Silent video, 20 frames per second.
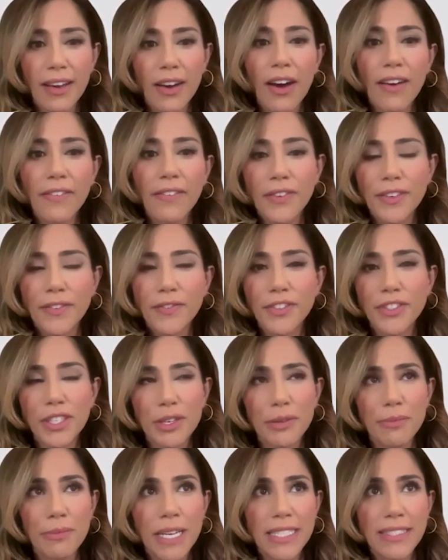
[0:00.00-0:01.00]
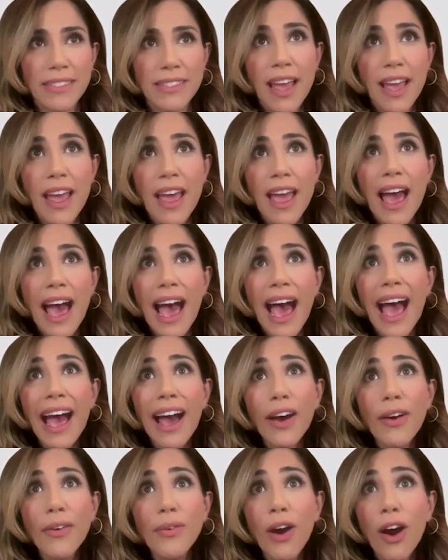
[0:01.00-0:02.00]
offered for 2 months.
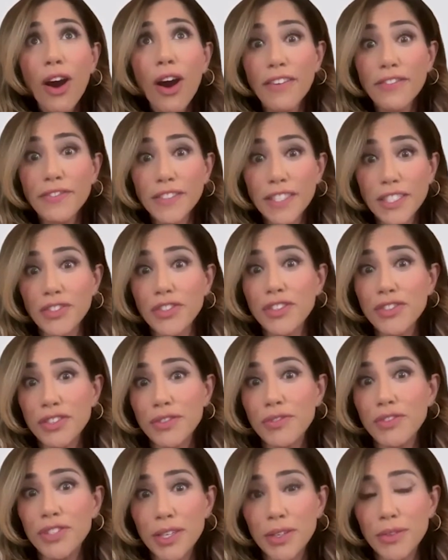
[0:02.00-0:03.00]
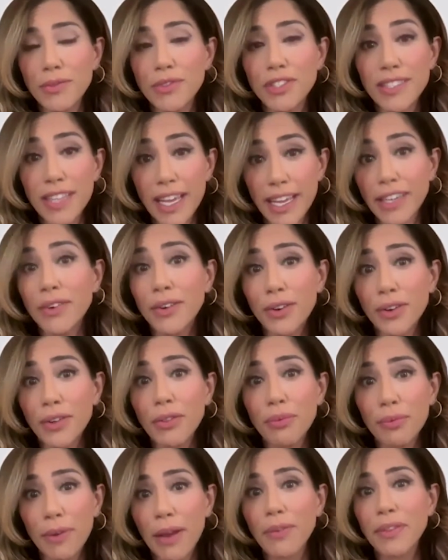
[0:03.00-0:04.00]
How often should you do cycle
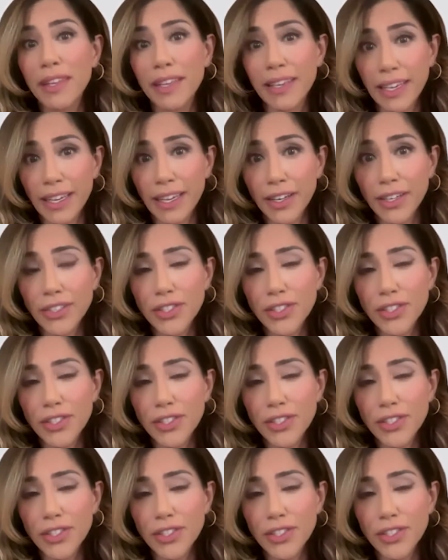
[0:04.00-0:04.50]
throughout the year?